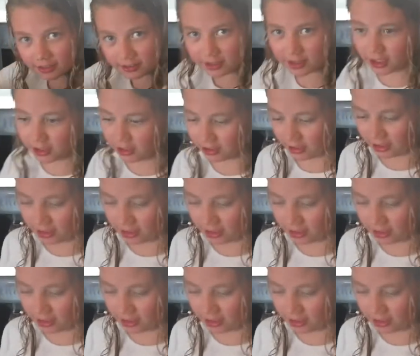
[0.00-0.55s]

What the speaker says: There we go.